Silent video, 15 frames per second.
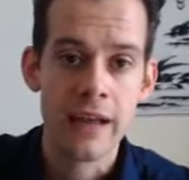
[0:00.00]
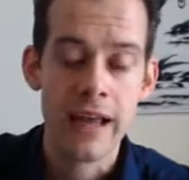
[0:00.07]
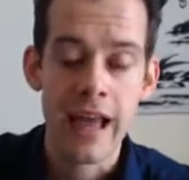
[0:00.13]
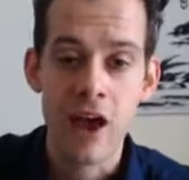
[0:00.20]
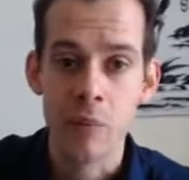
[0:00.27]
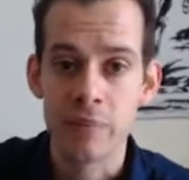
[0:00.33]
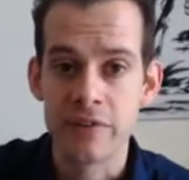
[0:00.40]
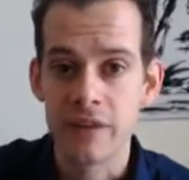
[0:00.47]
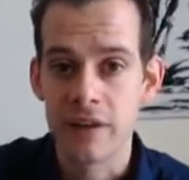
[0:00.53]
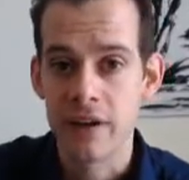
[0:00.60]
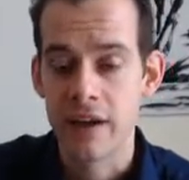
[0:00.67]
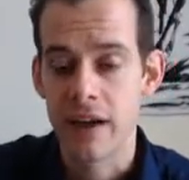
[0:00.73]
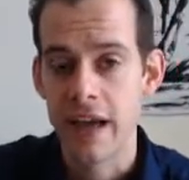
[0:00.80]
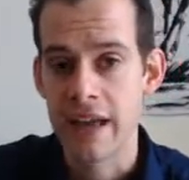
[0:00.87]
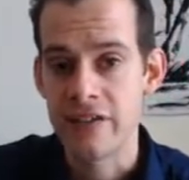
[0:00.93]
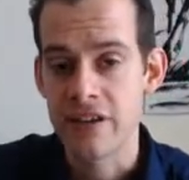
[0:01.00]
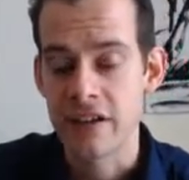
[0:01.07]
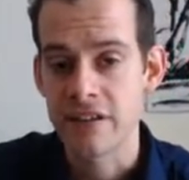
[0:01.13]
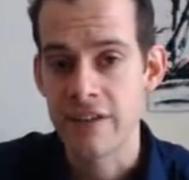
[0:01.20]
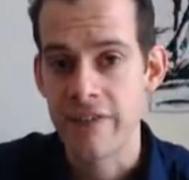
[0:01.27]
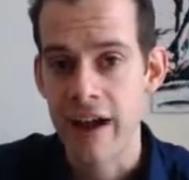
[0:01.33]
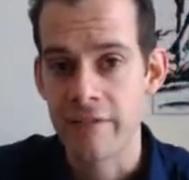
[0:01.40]
helped a
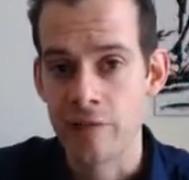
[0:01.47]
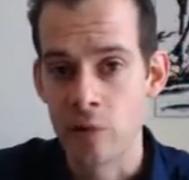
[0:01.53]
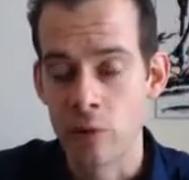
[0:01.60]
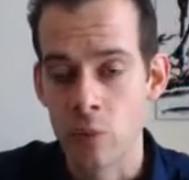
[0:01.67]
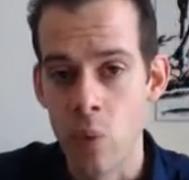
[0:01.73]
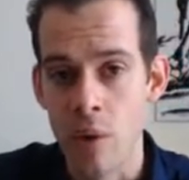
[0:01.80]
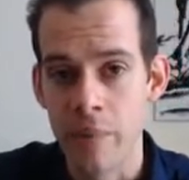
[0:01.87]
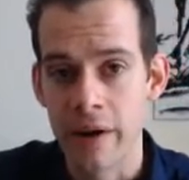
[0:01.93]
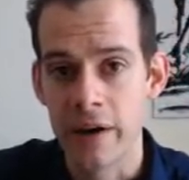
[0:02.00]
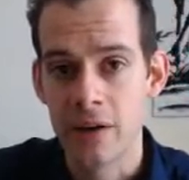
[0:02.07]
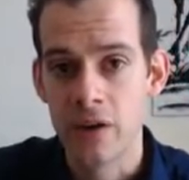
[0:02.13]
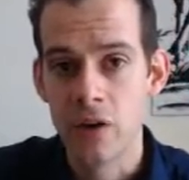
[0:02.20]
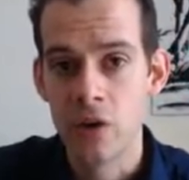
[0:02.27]
65 year old woman